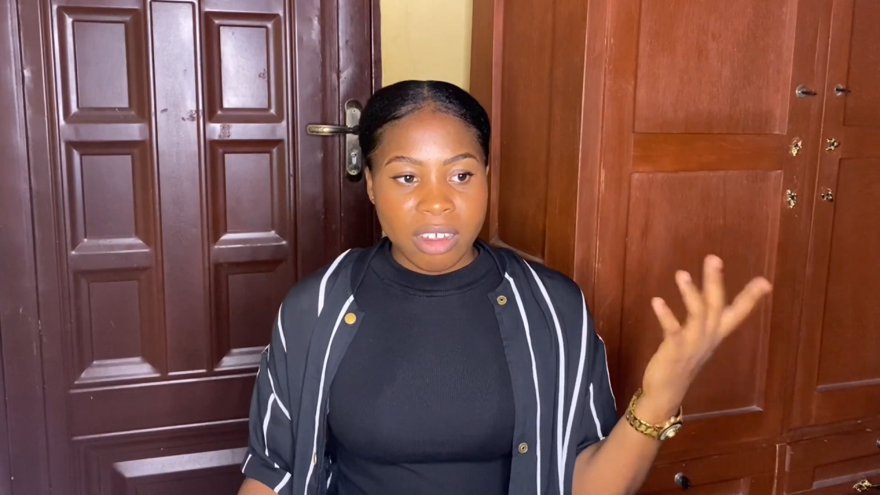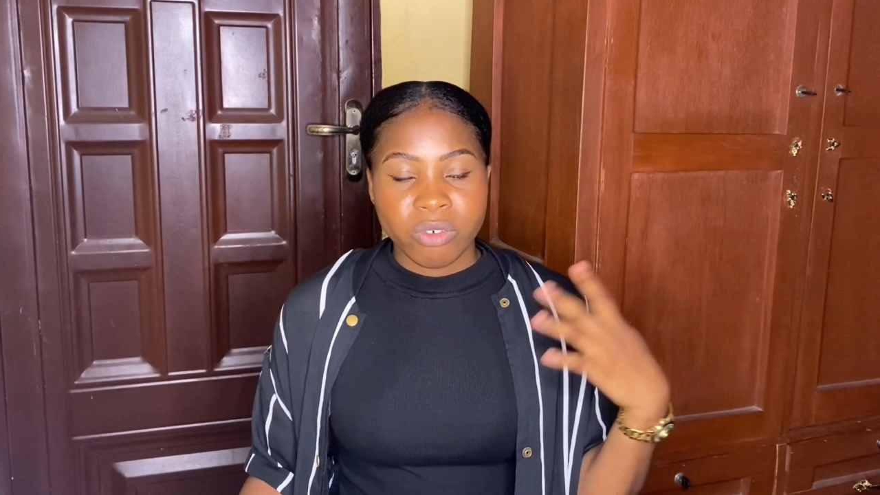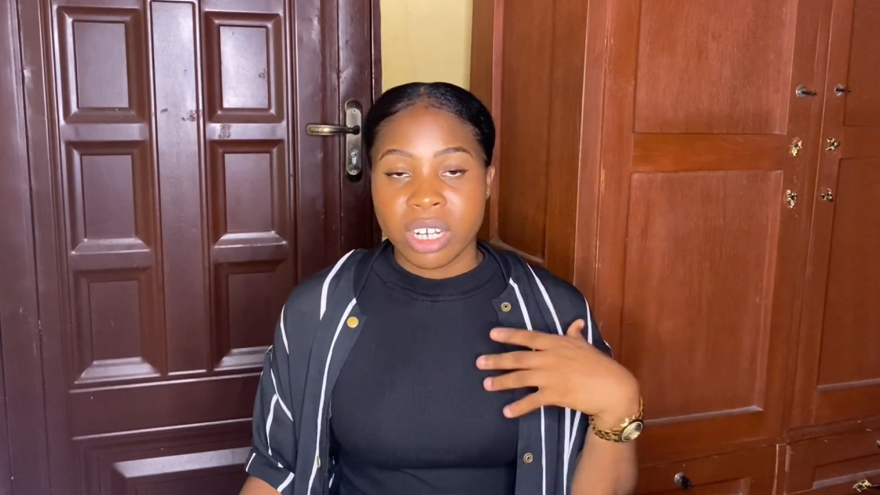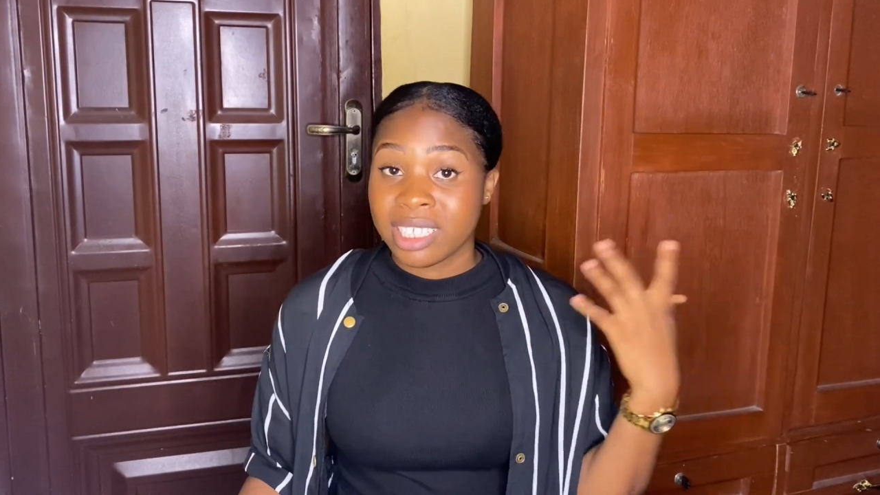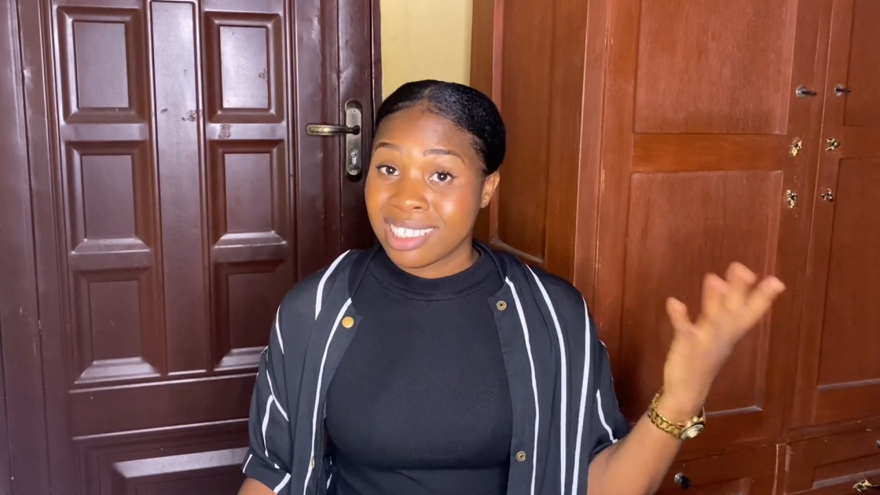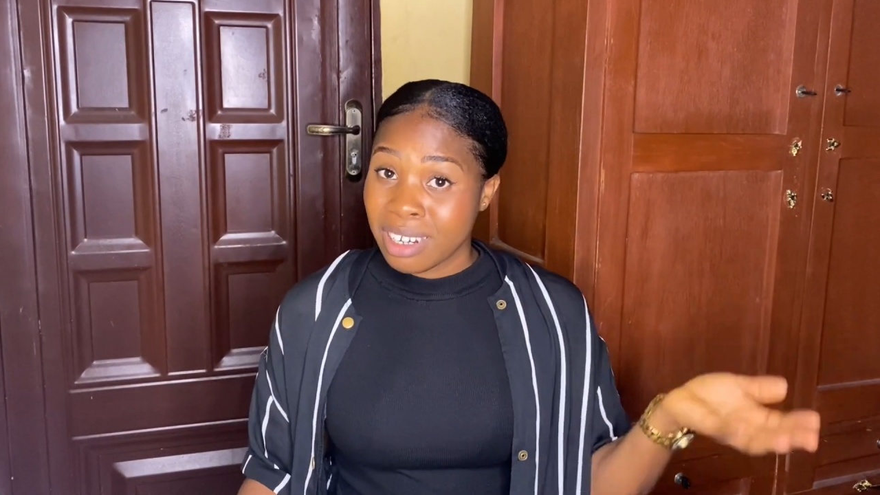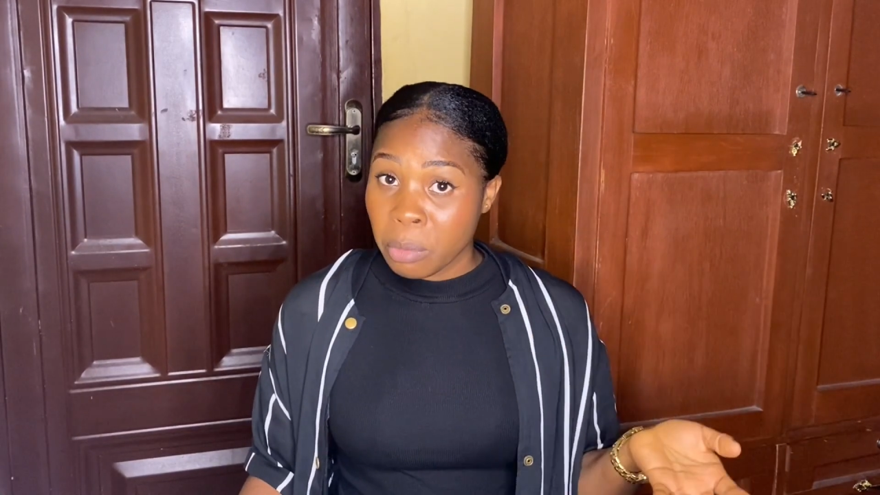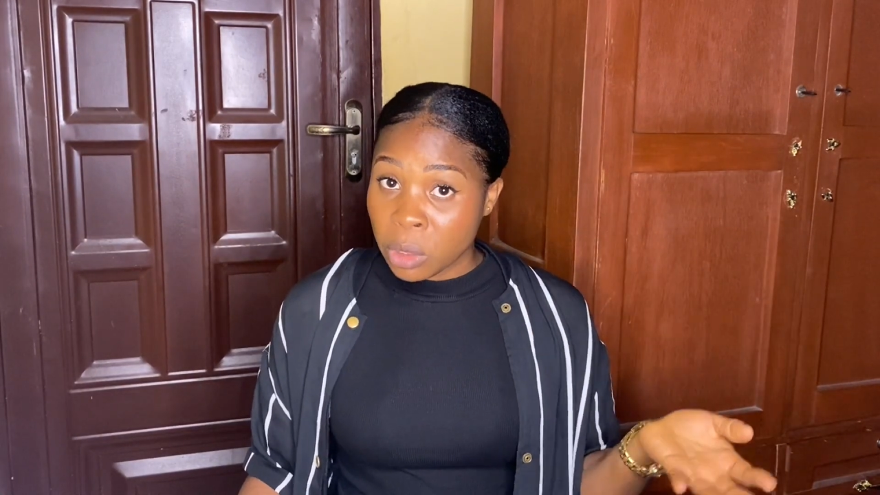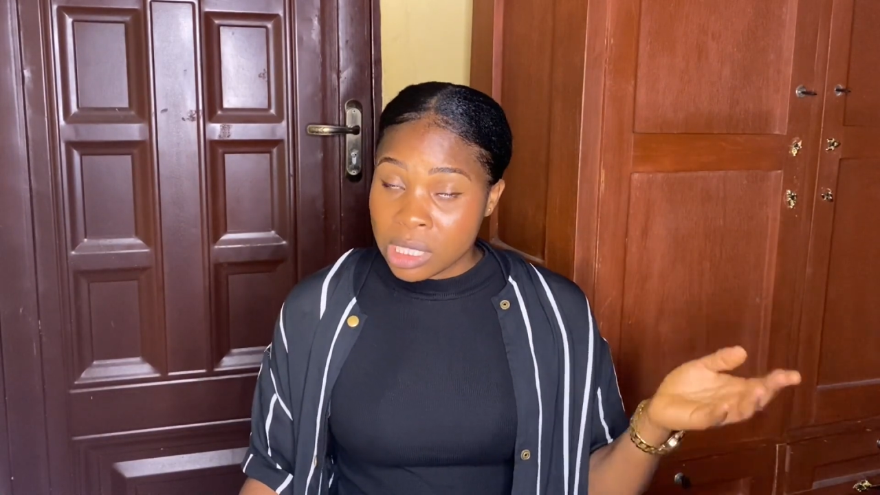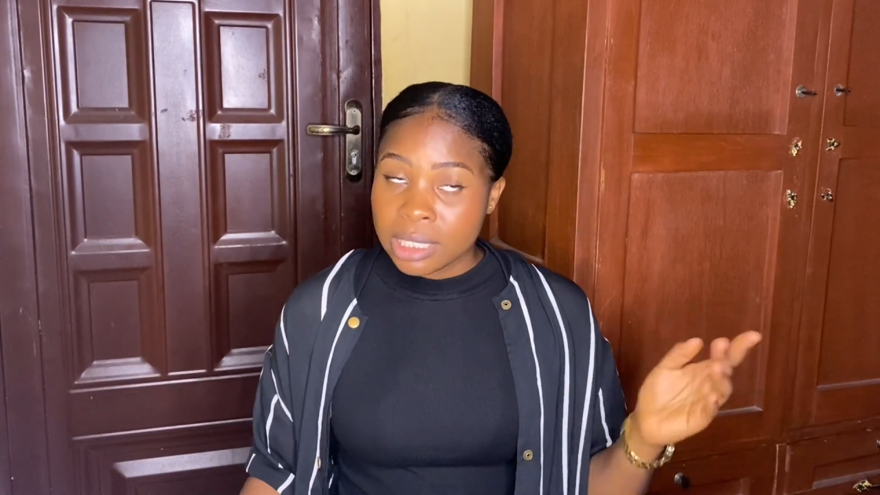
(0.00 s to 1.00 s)
for like 3
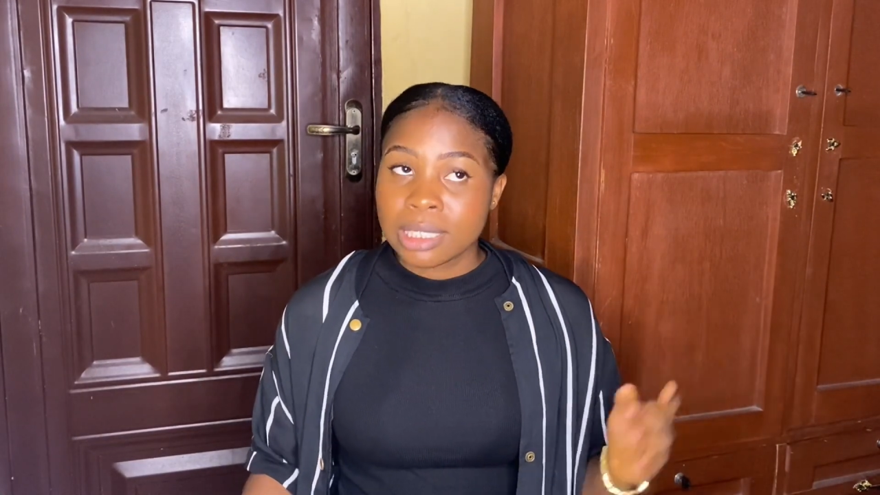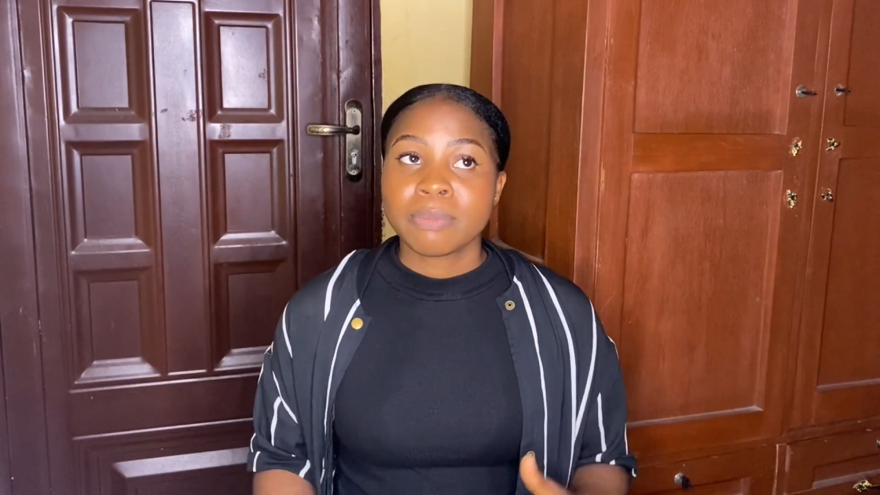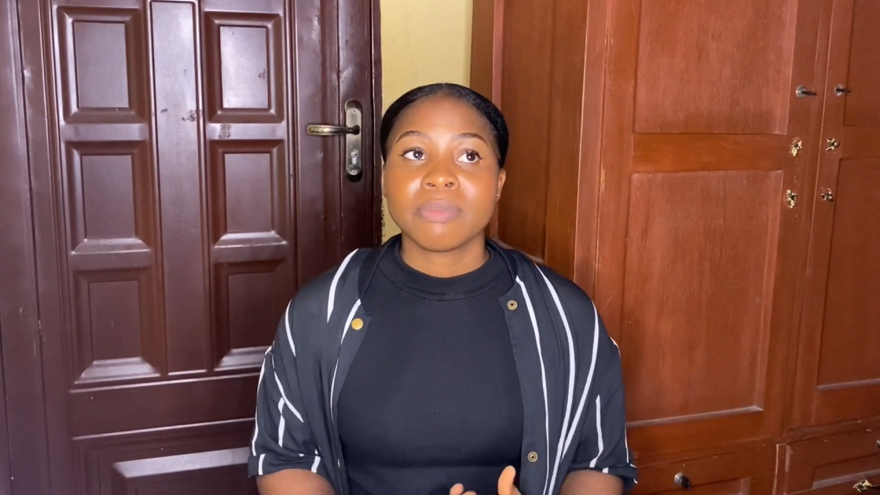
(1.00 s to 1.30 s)
months